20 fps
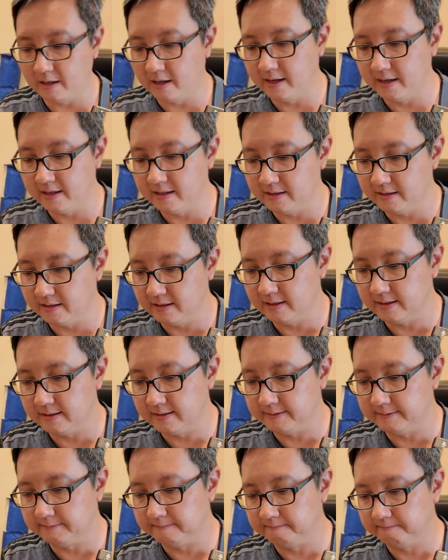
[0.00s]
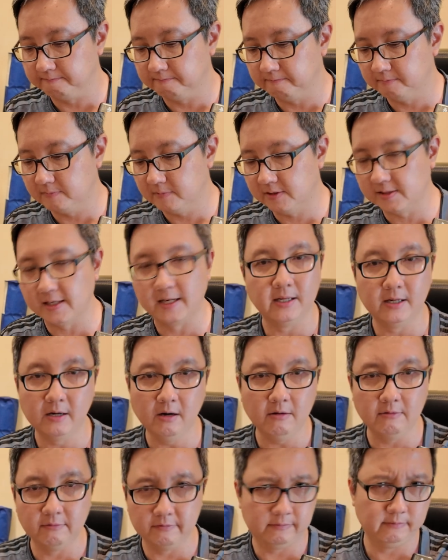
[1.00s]
I sell it
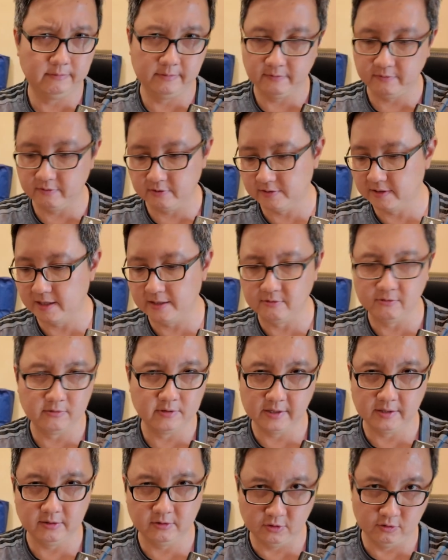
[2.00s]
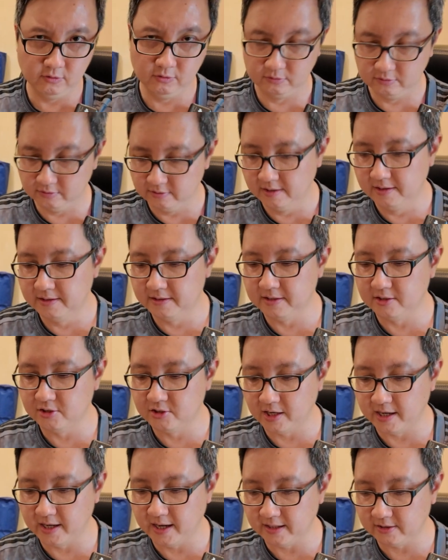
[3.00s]
off. Of course, I don't need two
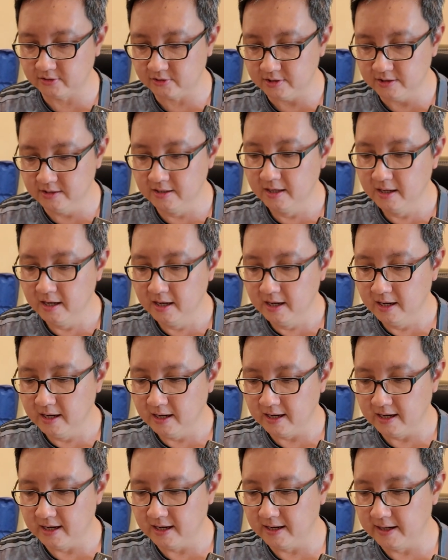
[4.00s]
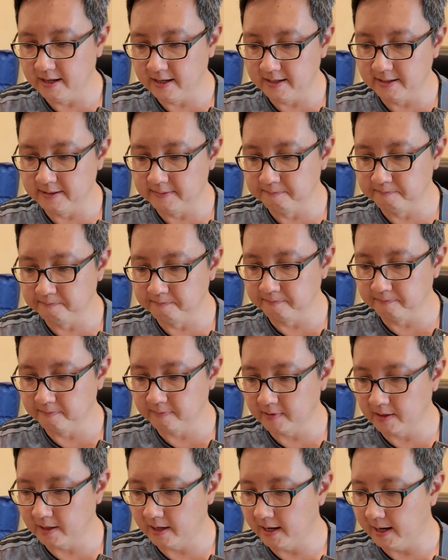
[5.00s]
DJI Action.
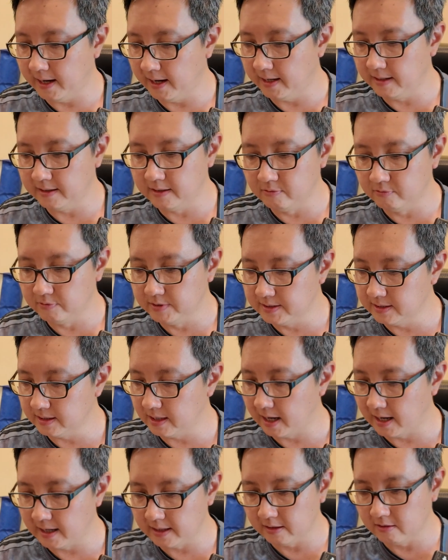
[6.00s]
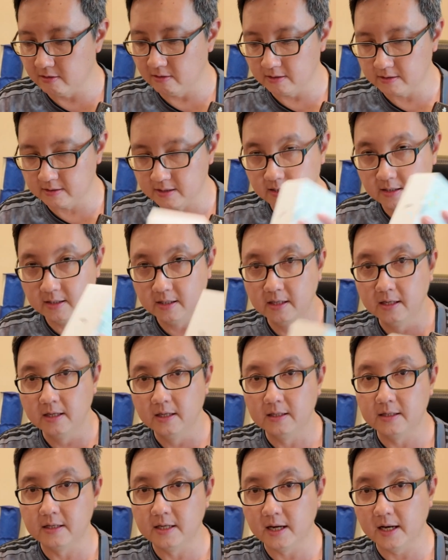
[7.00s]
And the reason I got
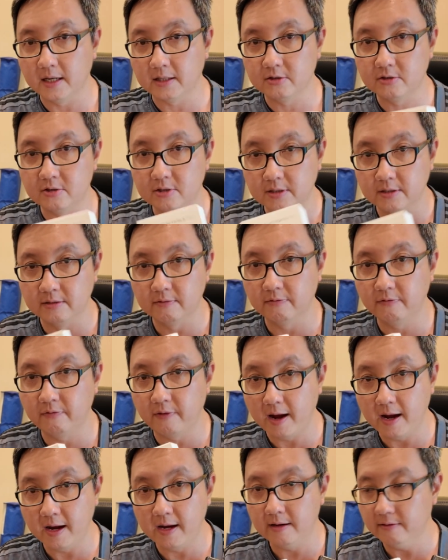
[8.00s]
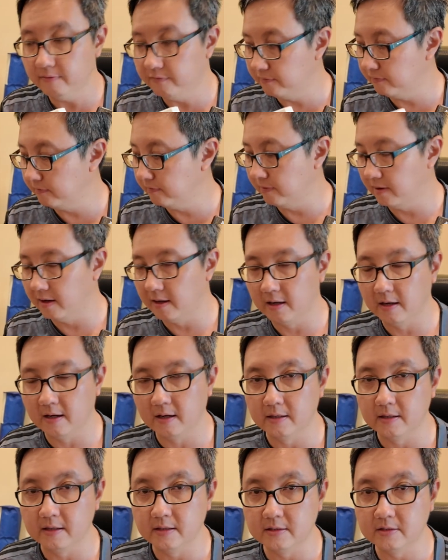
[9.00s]
the Action 5
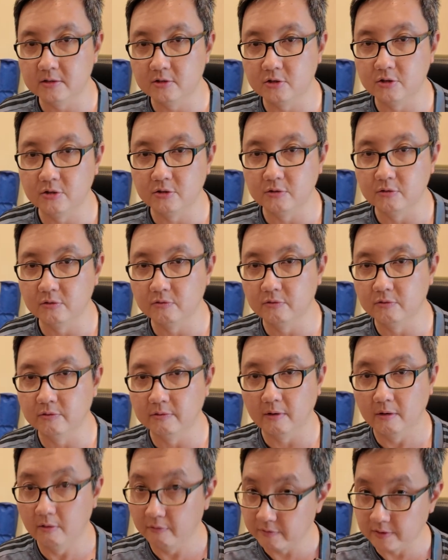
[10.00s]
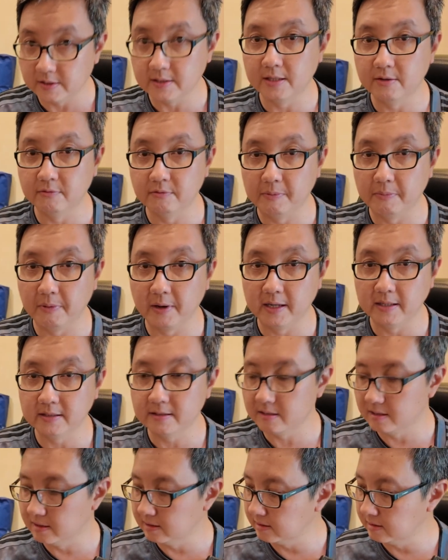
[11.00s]
is to obviously
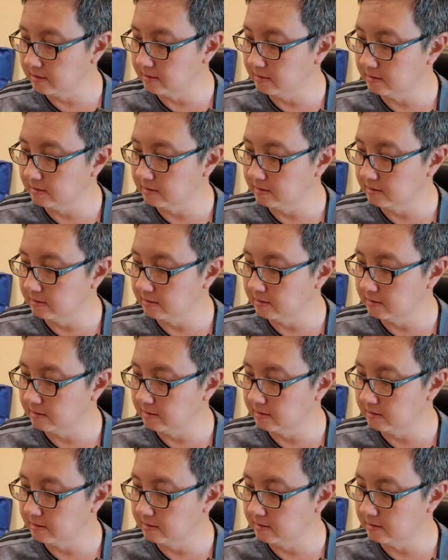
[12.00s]
replace the